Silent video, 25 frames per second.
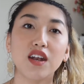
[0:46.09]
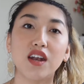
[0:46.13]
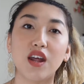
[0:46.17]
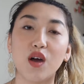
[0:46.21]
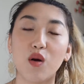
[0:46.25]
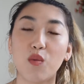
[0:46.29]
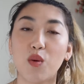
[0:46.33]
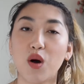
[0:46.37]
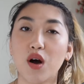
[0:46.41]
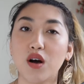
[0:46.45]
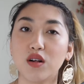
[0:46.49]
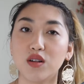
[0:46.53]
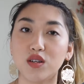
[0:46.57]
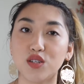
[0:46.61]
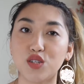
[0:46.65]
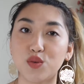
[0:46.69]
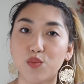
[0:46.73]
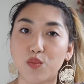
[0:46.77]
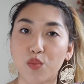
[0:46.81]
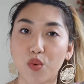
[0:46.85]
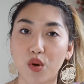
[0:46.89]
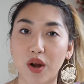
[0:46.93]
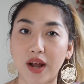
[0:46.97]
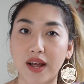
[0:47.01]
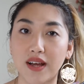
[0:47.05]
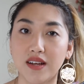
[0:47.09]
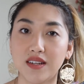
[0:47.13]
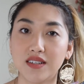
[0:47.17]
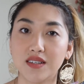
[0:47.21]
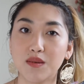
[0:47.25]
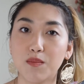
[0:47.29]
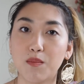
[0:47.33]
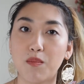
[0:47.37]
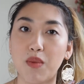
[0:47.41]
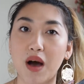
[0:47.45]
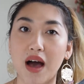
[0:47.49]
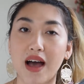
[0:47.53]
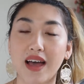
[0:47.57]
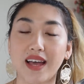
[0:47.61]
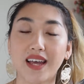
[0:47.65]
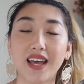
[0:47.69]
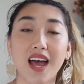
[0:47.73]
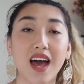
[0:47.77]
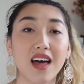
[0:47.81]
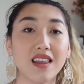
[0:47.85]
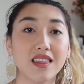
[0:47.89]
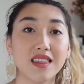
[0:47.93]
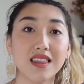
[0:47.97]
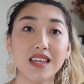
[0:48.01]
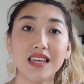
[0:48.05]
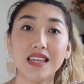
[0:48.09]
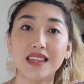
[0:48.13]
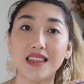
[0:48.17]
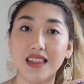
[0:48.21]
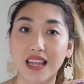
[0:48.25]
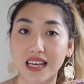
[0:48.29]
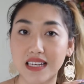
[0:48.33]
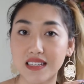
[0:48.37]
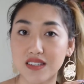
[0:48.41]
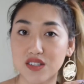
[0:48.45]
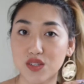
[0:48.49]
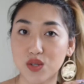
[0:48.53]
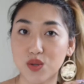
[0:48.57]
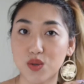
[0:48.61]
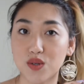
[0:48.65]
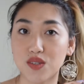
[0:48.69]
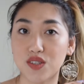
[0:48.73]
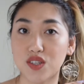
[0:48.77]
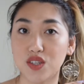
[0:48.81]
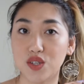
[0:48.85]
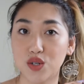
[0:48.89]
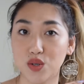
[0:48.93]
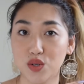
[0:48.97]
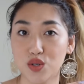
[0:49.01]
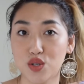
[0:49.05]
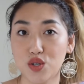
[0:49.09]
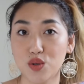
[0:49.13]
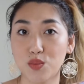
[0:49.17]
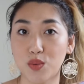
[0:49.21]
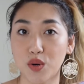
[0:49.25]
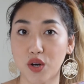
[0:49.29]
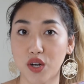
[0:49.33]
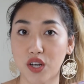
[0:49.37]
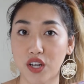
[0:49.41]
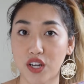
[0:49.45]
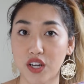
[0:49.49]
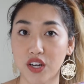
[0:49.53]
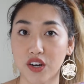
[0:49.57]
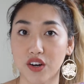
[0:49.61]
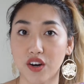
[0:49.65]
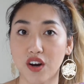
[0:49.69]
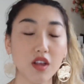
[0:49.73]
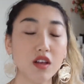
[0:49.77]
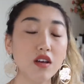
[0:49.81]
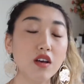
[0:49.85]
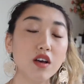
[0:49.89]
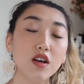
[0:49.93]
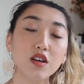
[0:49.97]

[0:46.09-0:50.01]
nail polish brand by Kathleen Lights, who is a YouTuber here.